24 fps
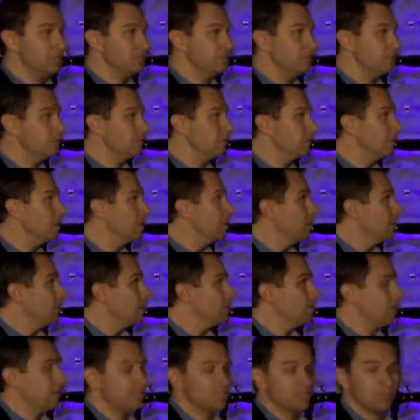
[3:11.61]
And in
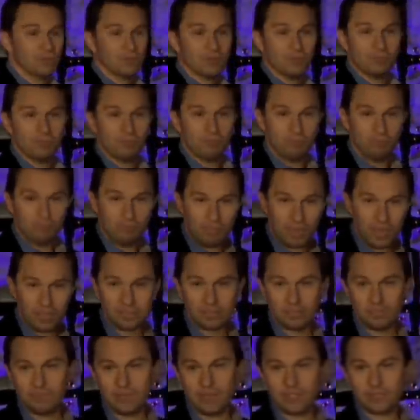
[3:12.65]
fact, some of the best
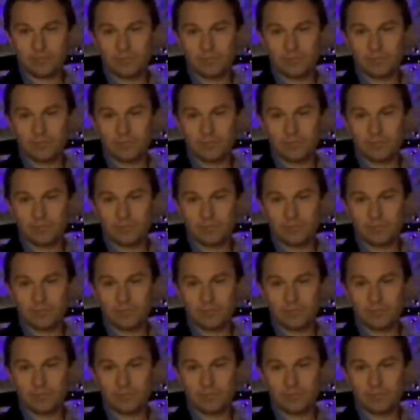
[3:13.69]
effects